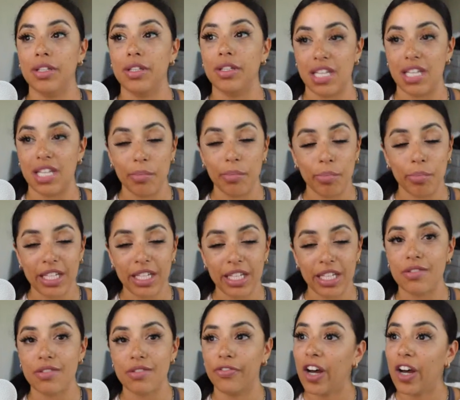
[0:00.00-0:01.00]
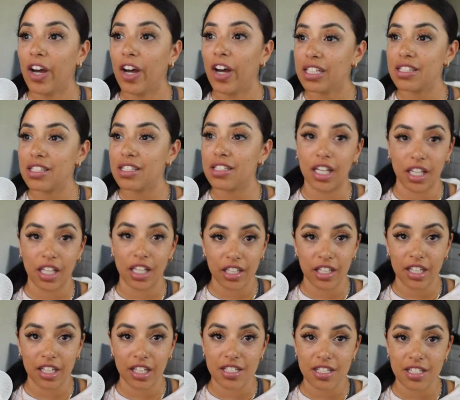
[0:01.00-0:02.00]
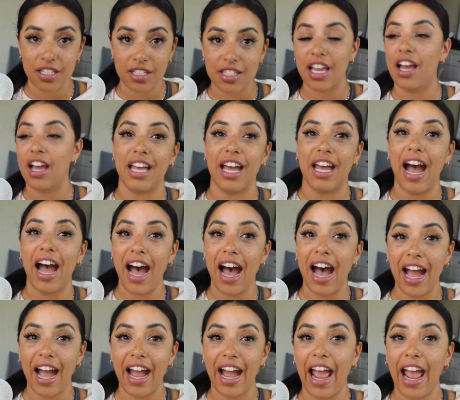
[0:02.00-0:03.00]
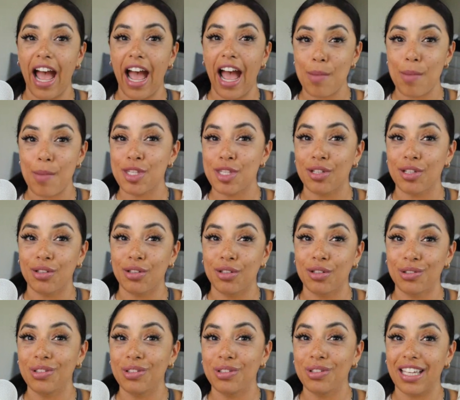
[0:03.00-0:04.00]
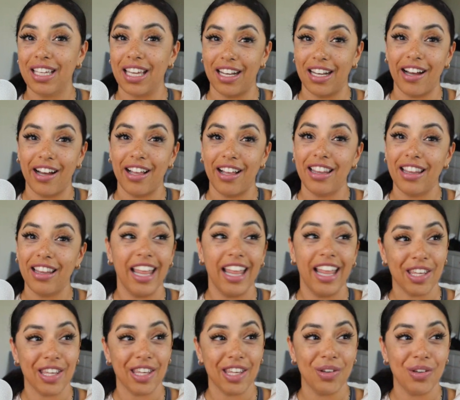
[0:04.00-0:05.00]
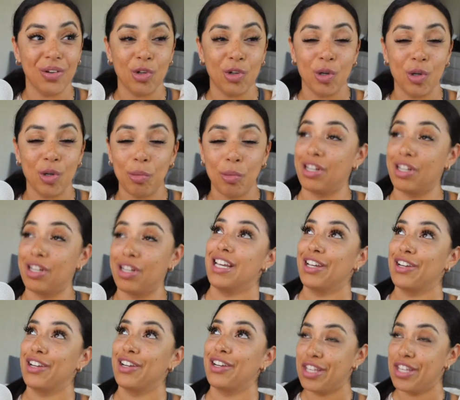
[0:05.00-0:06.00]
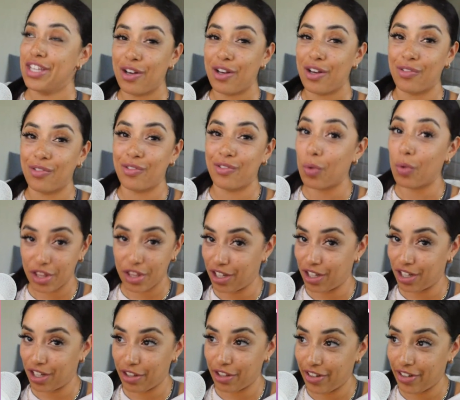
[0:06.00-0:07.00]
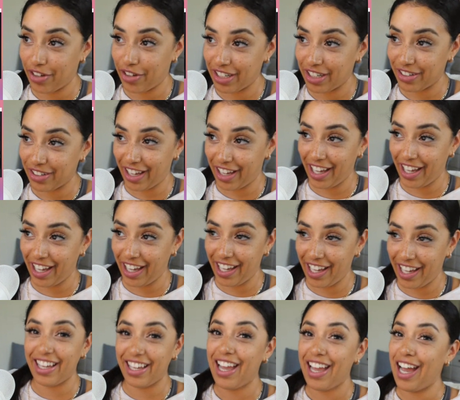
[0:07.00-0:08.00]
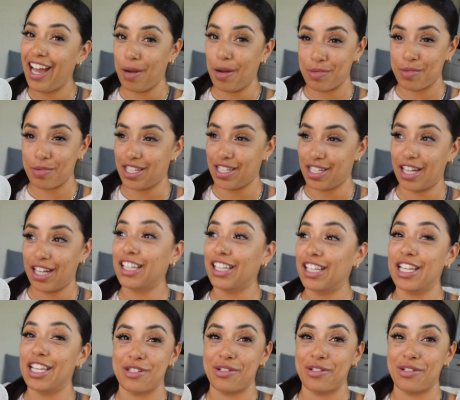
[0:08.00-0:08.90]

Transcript: Templates, fonts, colors, I absolutely cannot let you present yourself with an ugly font, okay? I'm just not going to let you do